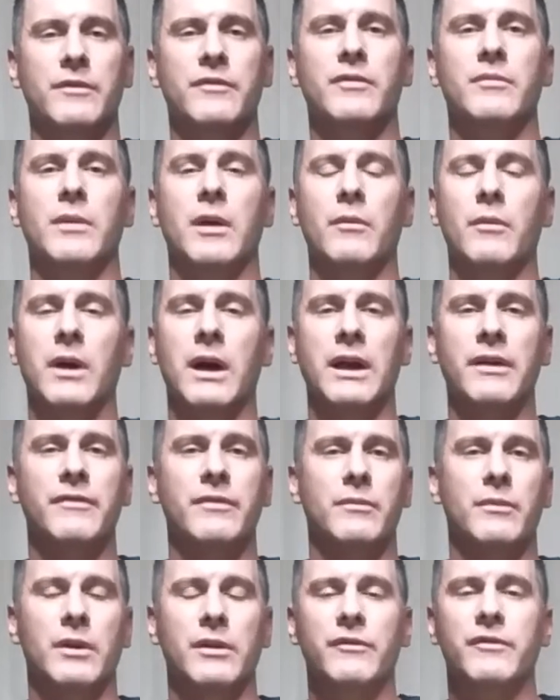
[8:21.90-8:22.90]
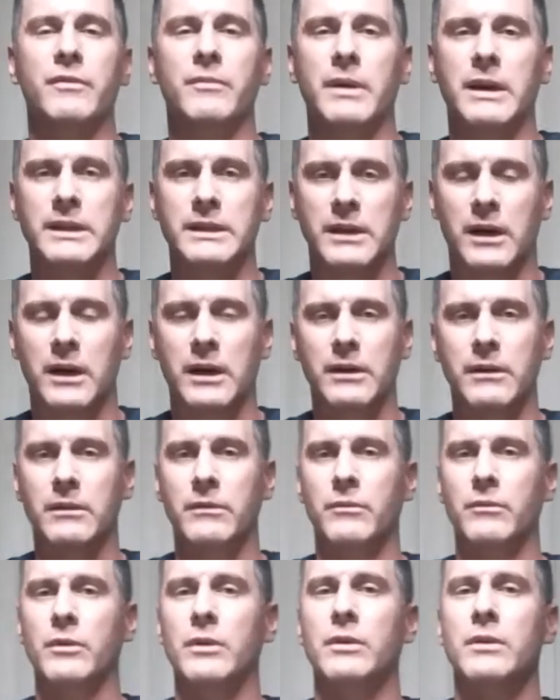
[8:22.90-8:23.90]
for my wife, and 1 for my daughter,
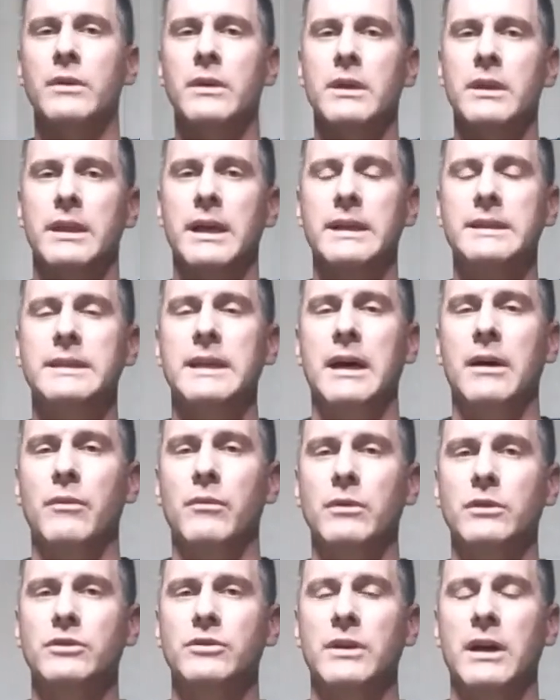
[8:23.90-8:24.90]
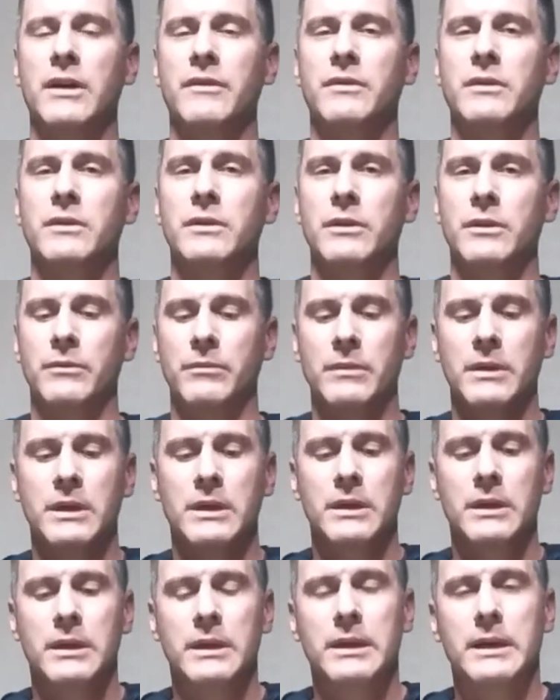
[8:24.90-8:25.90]
and that's how we'll travel home.
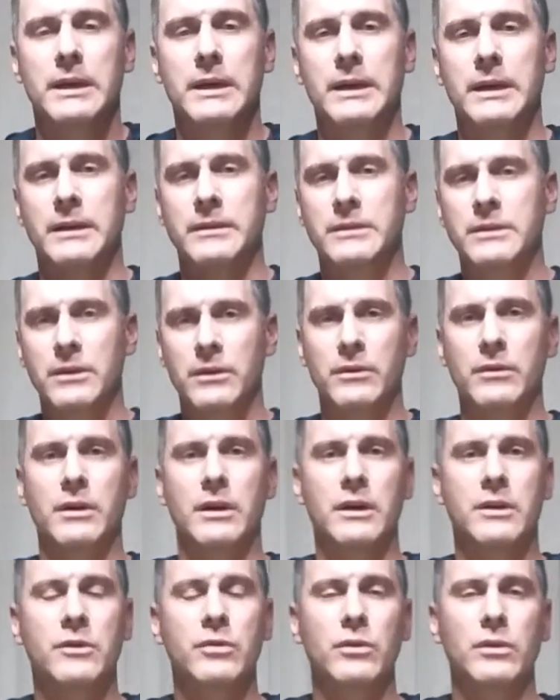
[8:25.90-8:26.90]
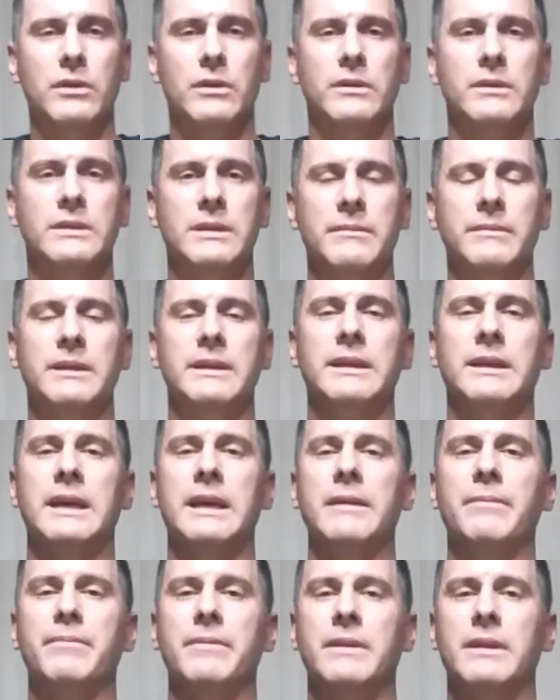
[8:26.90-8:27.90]
So a cooler, something to
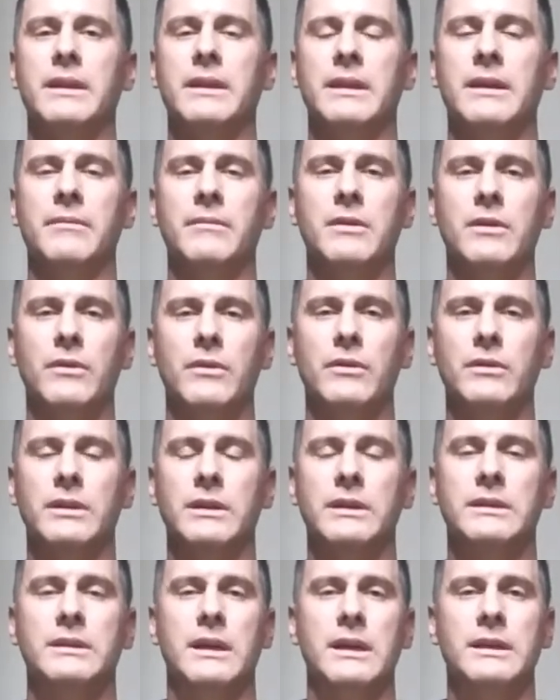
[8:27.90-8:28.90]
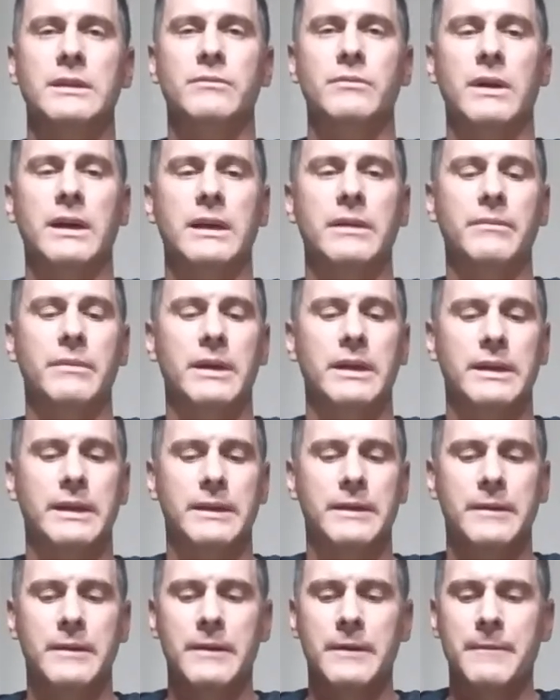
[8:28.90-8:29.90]
keep them cold, is recommended.
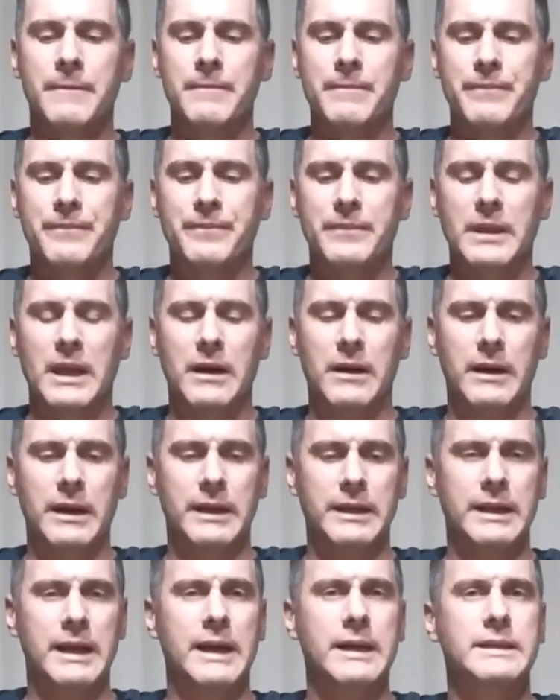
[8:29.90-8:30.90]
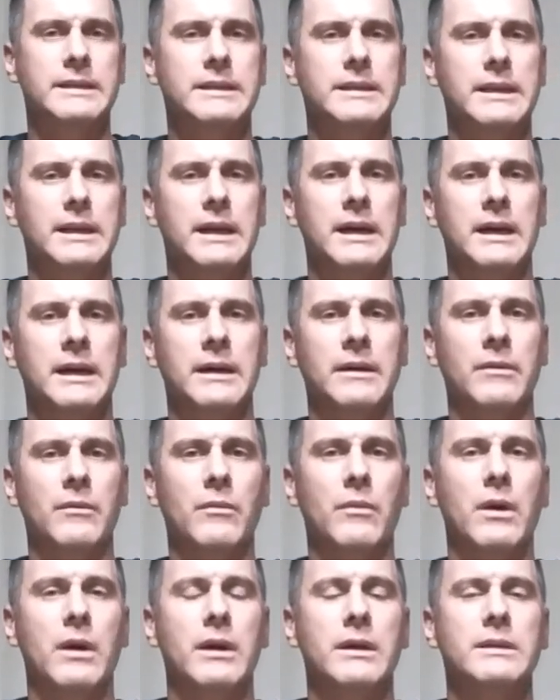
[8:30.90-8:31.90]
All right, next,
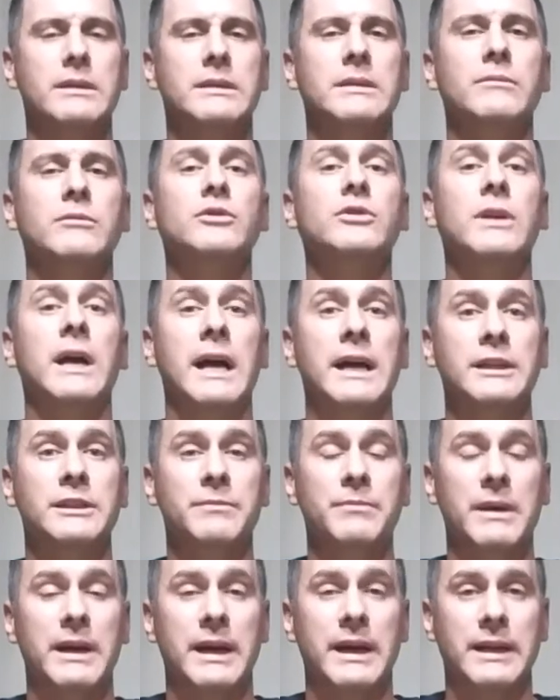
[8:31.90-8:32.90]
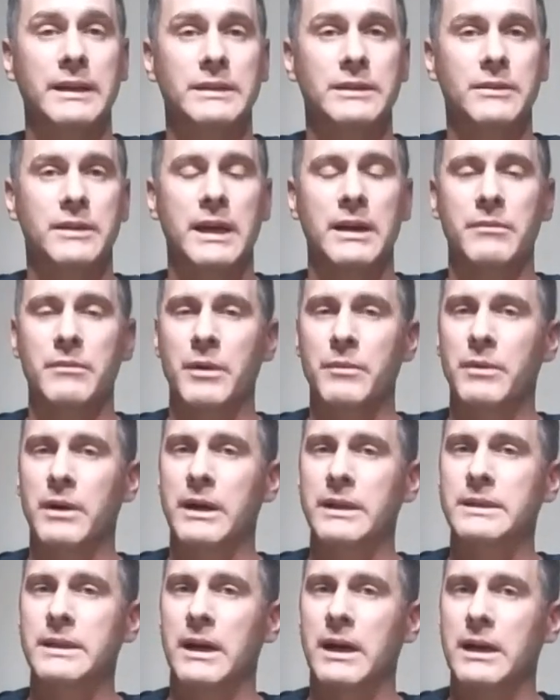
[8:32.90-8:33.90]
some trash bags. Okay, remember
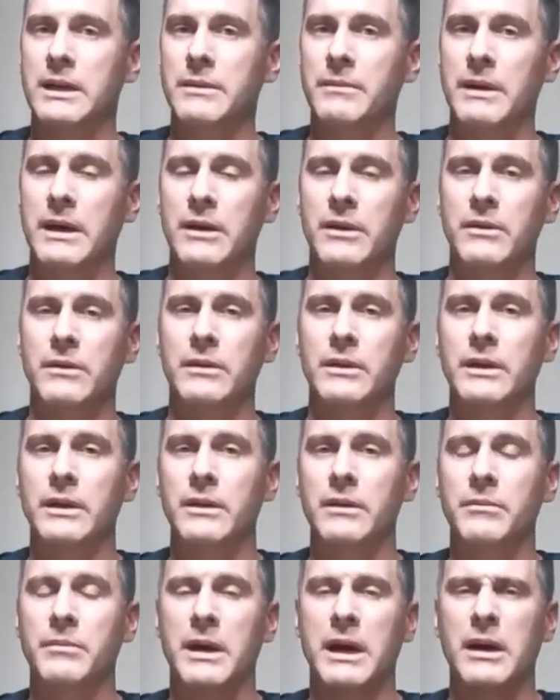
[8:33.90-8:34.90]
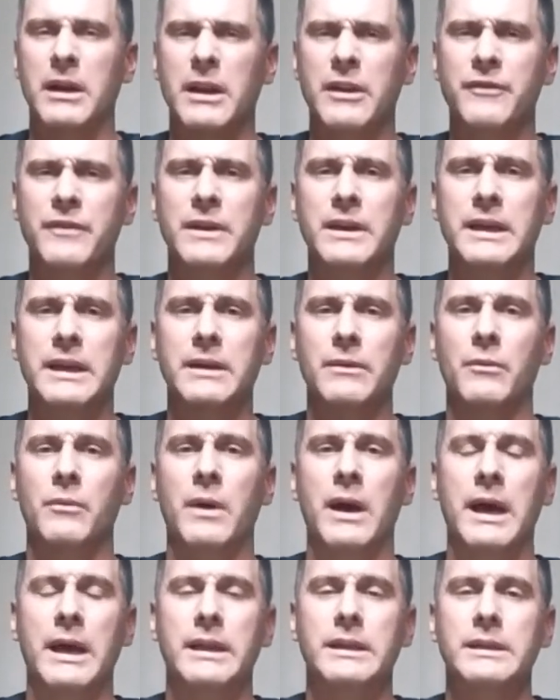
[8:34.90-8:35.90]
I talked about earlier about if you get
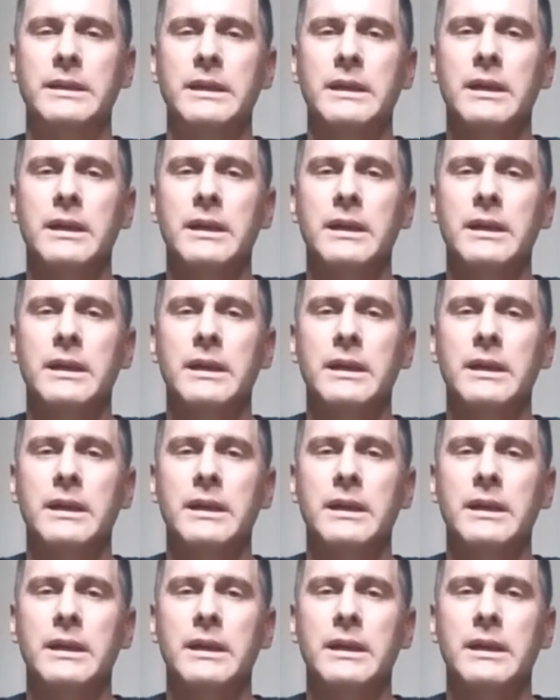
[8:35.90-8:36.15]
wet